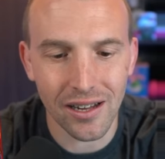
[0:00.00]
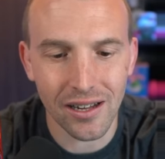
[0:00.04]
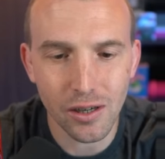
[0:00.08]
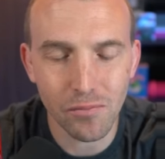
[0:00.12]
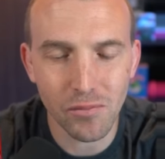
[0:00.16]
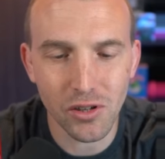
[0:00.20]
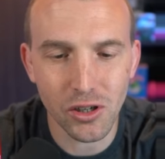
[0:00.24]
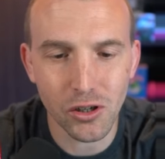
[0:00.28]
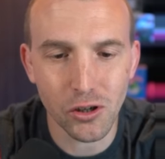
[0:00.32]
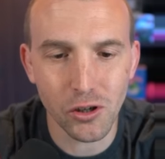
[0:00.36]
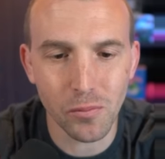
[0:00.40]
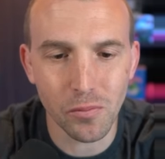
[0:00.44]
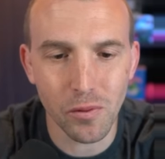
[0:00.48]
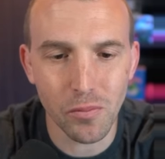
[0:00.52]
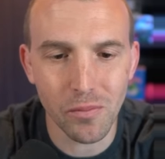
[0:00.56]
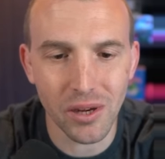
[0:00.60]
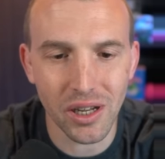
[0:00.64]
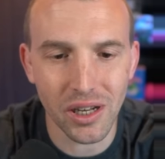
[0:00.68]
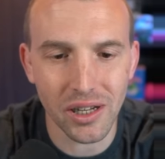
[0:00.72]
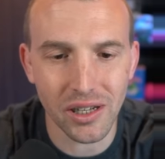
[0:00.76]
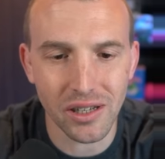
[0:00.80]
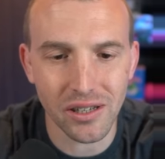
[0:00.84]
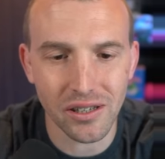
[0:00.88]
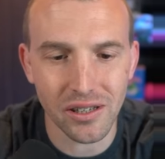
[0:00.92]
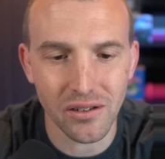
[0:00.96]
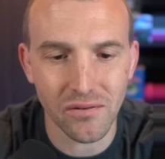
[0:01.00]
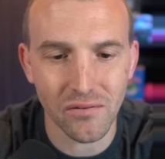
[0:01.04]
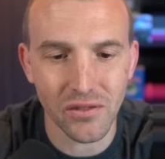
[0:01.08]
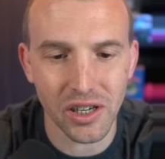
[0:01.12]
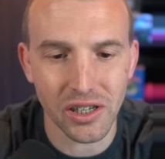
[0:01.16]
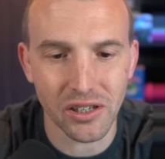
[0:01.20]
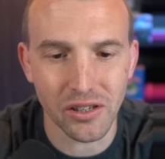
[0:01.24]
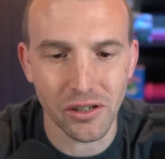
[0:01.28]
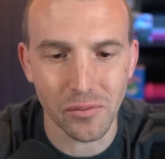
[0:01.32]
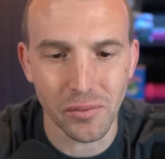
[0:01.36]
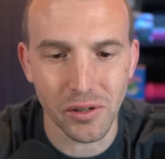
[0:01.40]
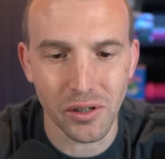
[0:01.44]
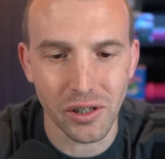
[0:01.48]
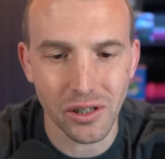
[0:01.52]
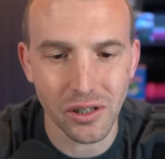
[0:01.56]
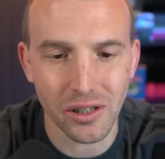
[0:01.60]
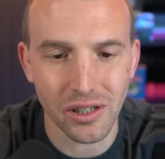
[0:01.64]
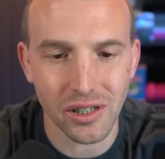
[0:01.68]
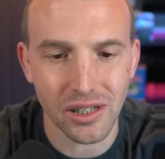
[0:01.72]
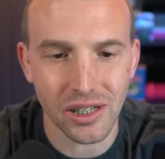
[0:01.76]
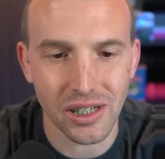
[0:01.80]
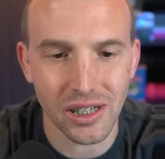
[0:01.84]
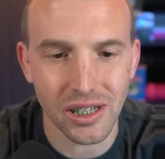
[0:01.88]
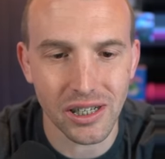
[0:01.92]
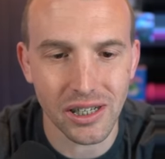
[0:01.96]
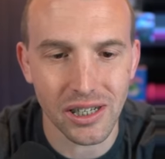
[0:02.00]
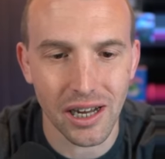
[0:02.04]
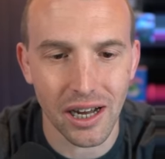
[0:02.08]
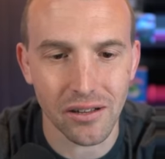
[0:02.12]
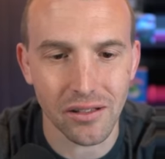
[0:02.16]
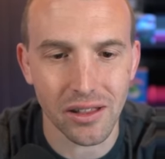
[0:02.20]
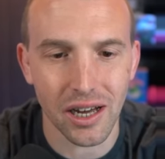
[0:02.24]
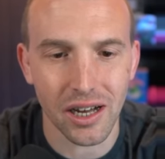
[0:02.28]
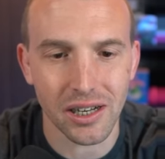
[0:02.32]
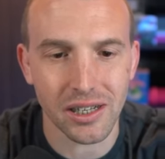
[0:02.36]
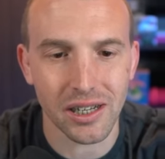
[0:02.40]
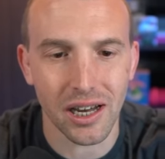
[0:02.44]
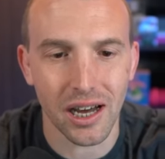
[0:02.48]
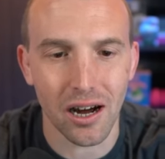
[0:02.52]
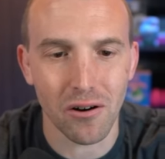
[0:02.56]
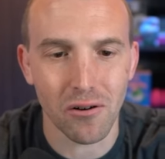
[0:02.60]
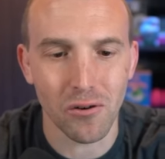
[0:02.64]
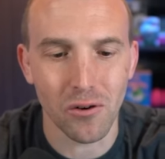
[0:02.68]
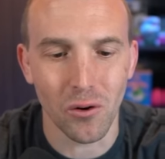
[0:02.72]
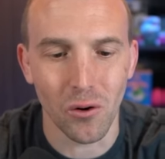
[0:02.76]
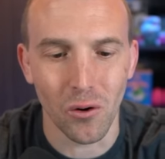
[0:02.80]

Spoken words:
Keep the super minions invisible to take down that town